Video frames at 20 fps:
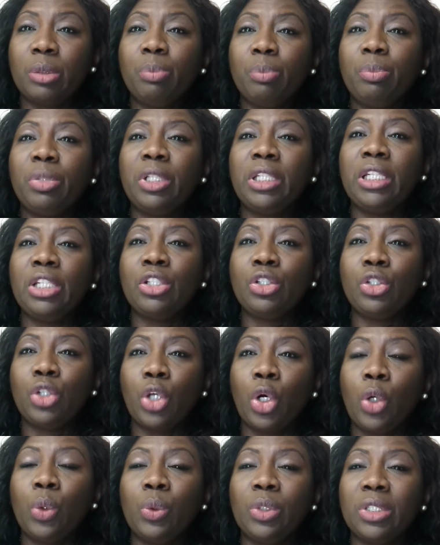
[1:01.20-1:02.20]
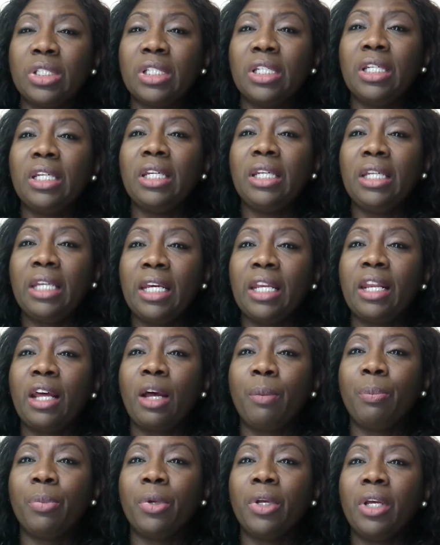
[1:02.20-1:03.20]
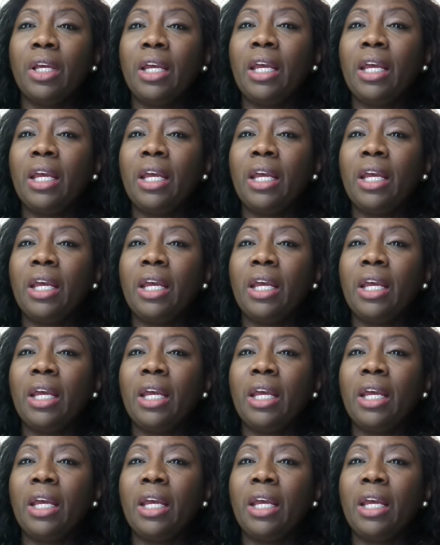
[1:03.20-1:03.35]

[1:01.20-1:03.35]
Please don't get up